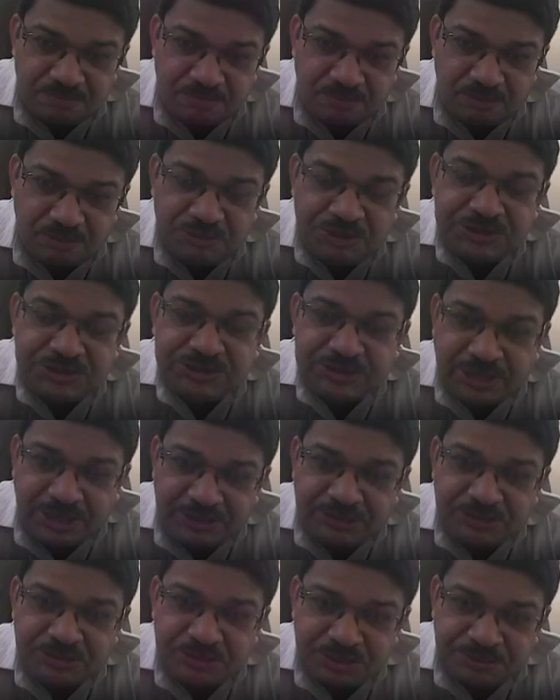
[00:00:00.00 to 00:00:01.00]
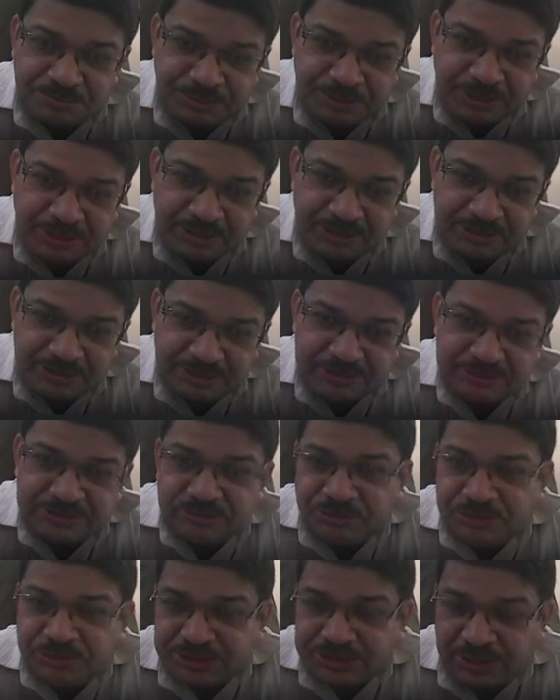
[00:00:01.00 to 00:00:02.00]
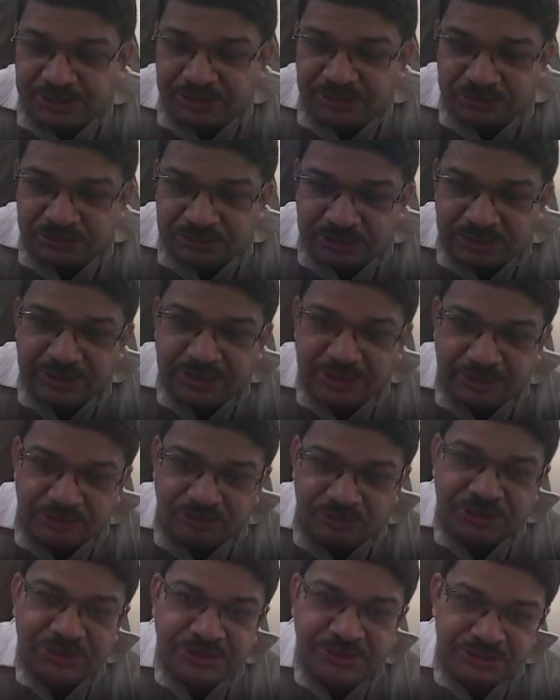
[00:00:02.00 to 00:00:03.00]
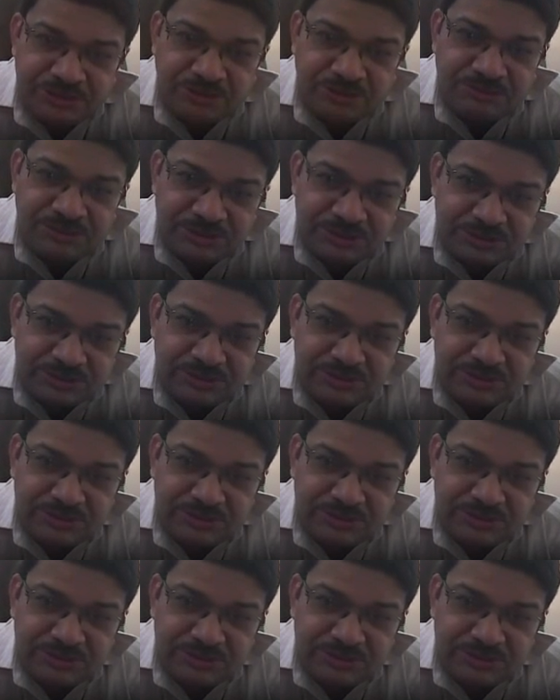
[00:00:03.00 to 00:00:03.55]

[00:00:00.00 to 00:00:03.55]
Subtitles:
We try to replicate this, we try to take advantage of this